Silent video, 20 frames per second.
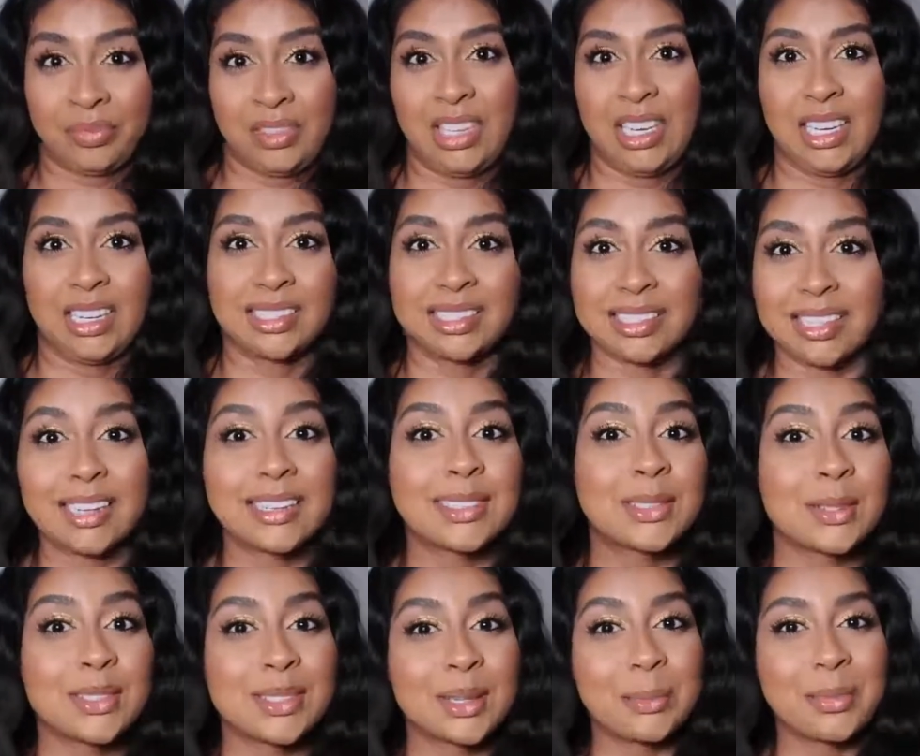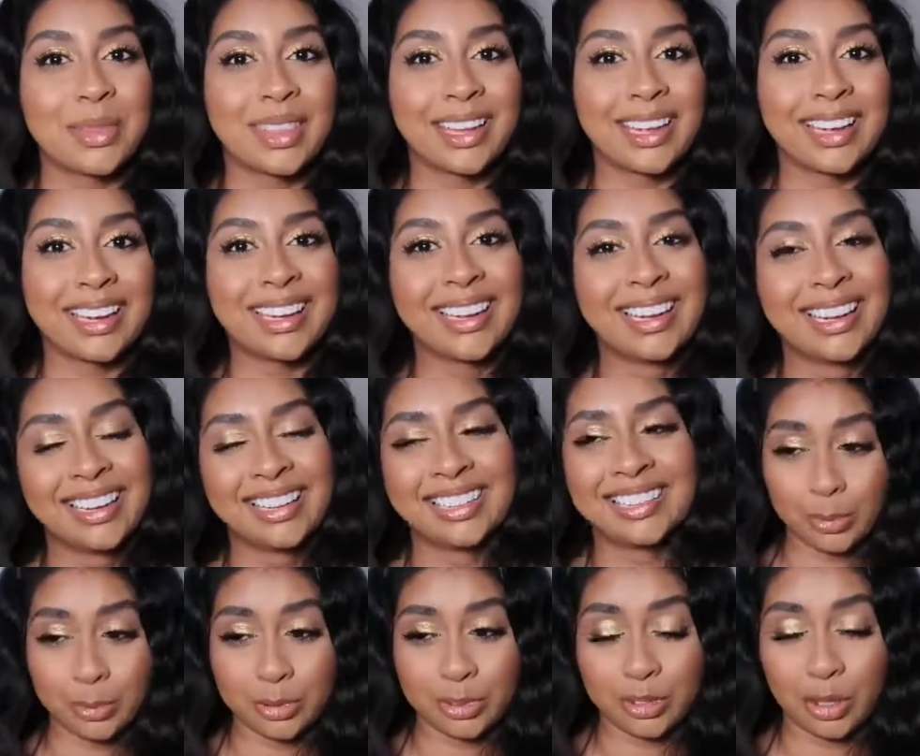year 6 or something.
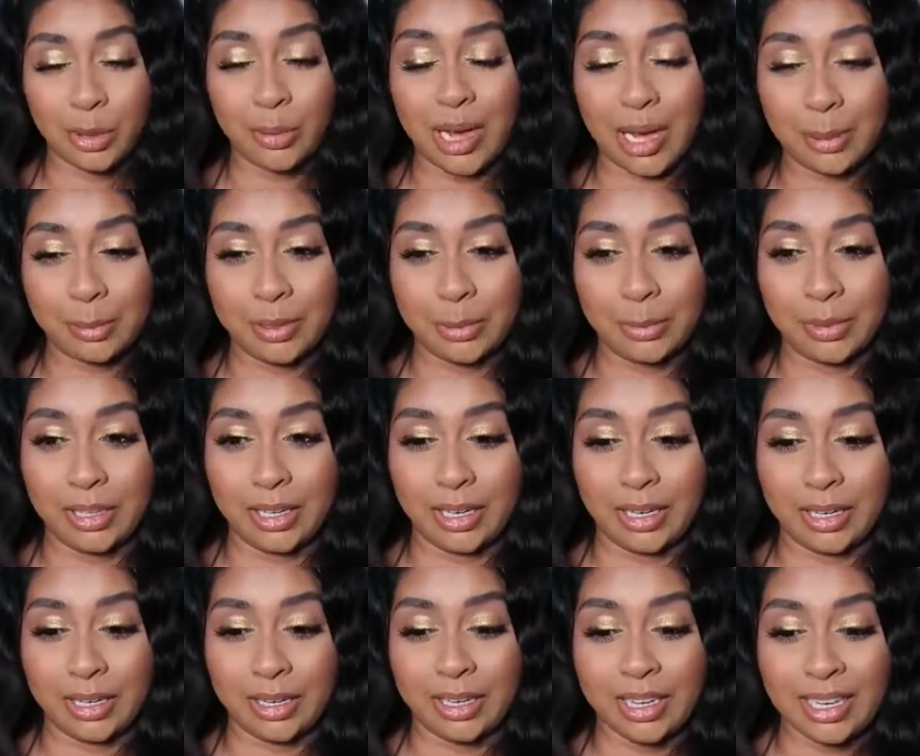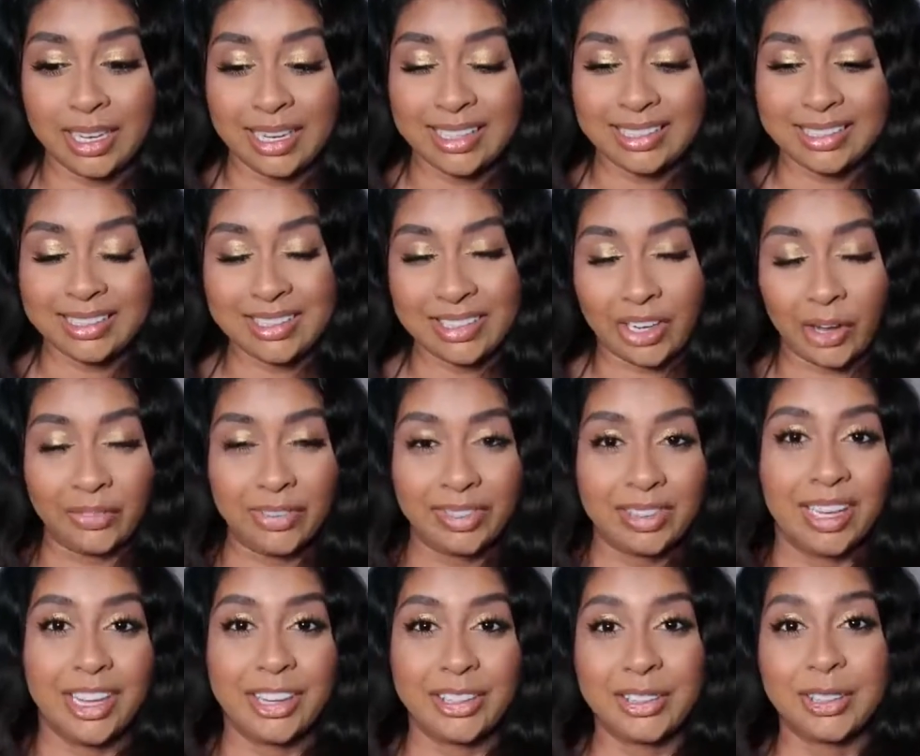I was so happy when I
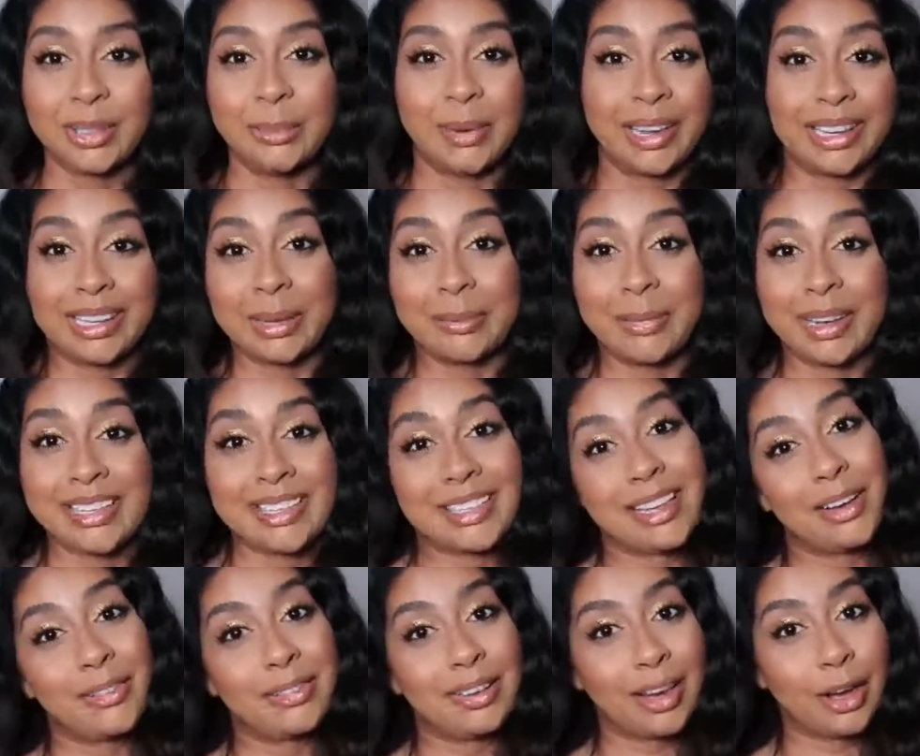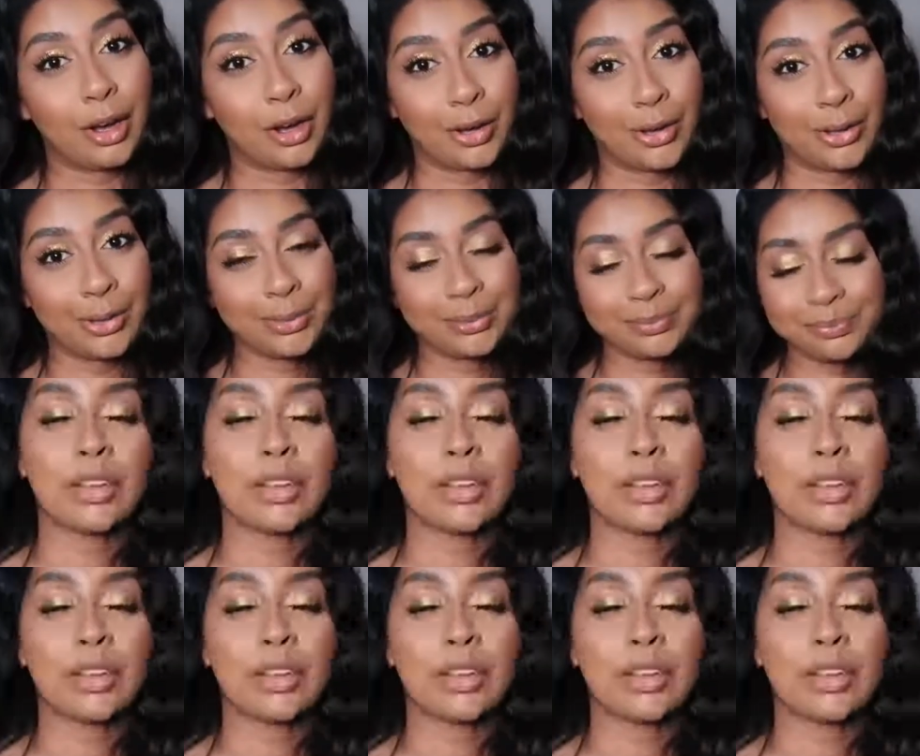discovered that I could make it myself at home.